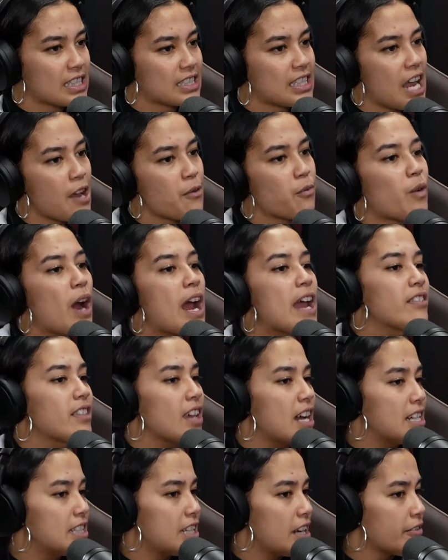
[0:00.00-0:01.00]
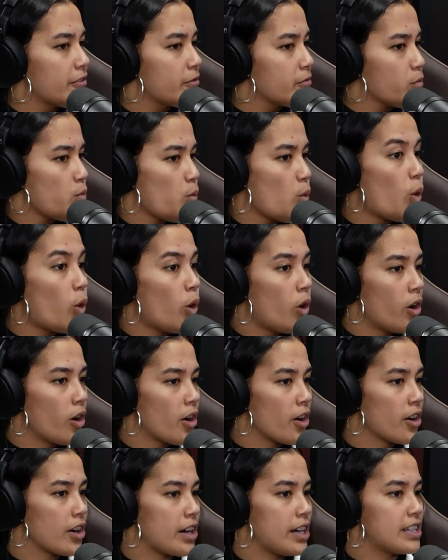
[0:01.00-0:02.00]
the same way, the idea of
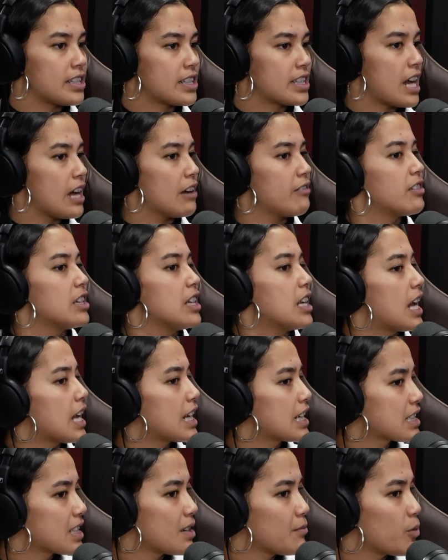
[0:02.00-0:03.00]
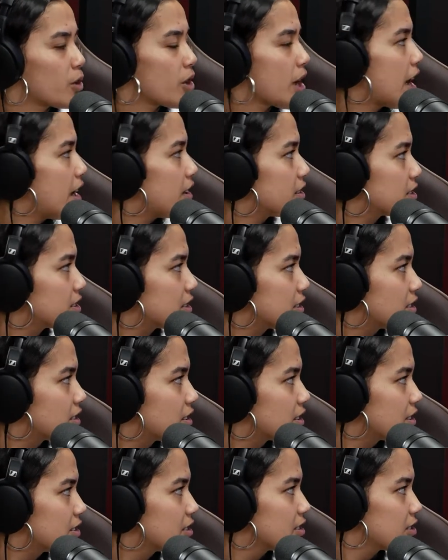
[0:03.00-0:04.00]
war and stuff and like somewhere else
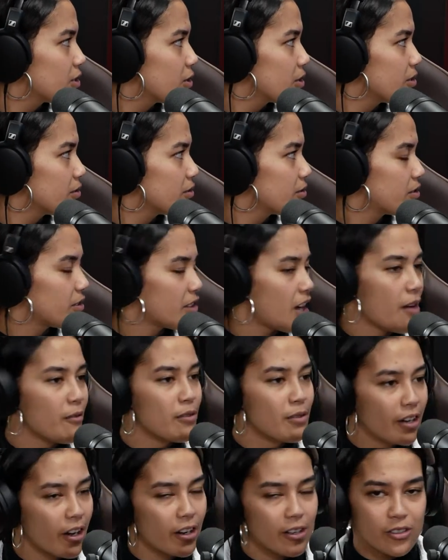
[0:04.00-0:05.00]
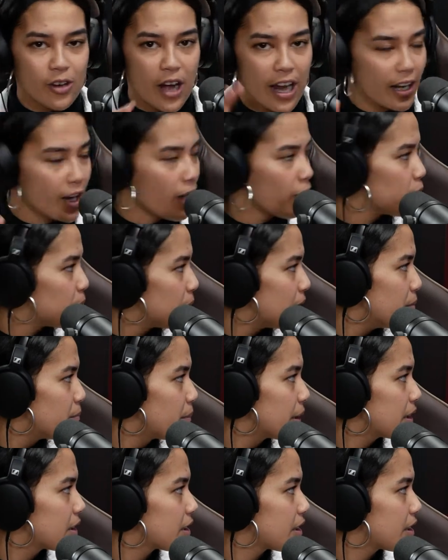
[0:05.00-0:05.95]
is just sort of I've got it trailing off a bit. But